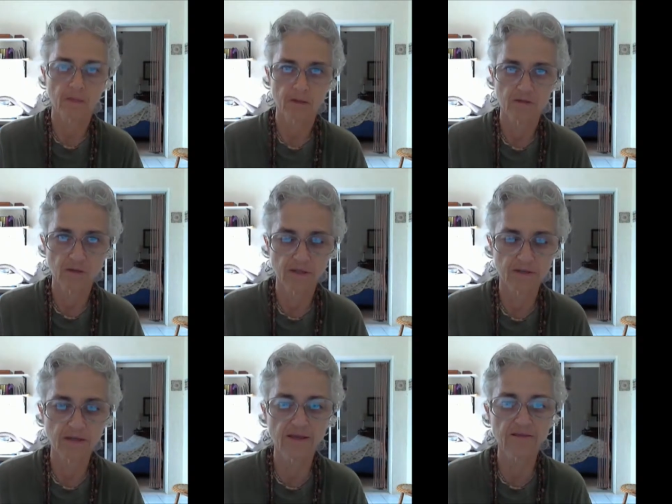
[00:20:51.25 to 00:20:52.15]
So the
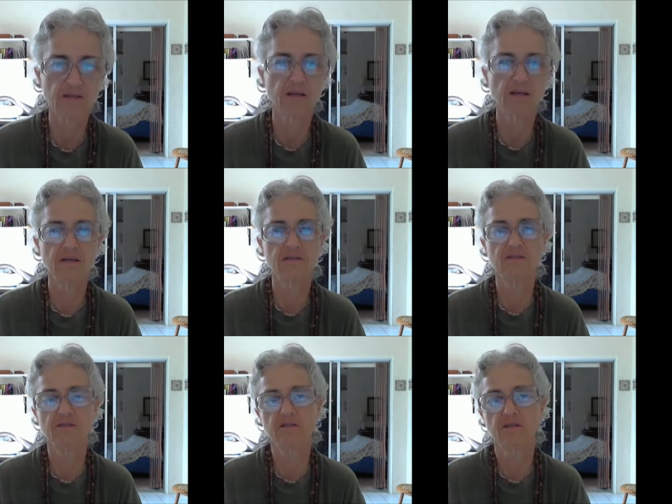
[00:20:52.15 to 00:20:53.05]
intensity
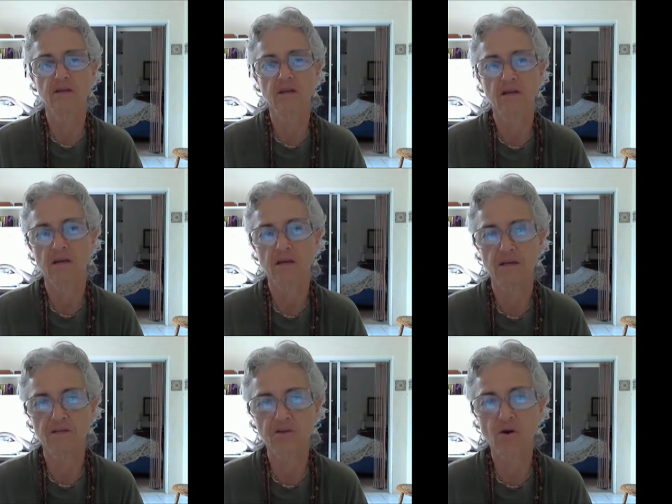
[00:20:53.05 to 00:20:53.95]
is
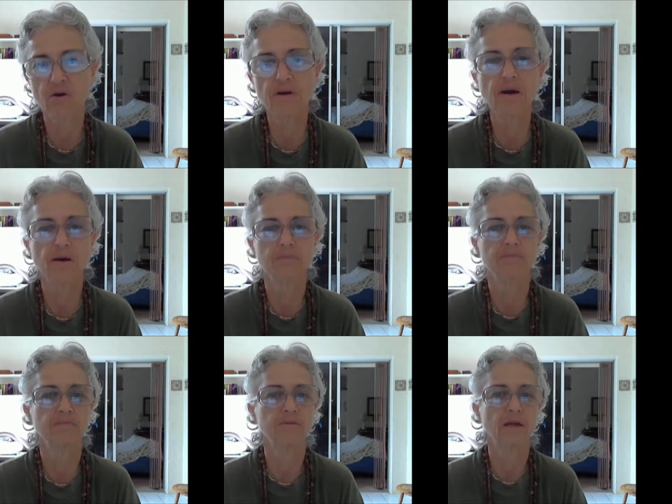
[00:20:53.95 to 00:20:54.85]
turned up.
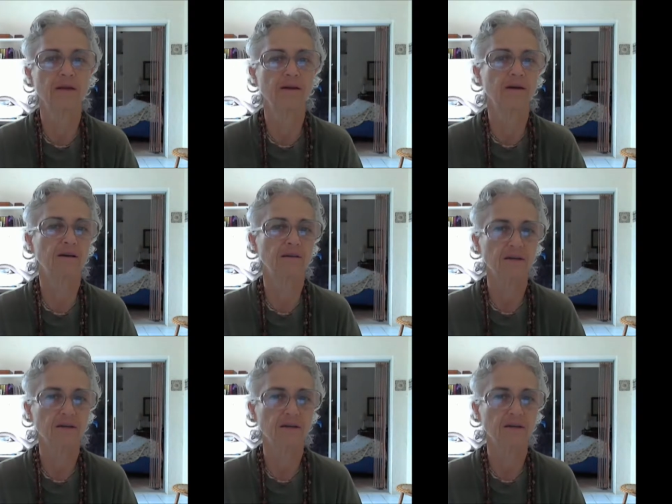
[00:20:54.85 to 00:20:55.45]
It's like a,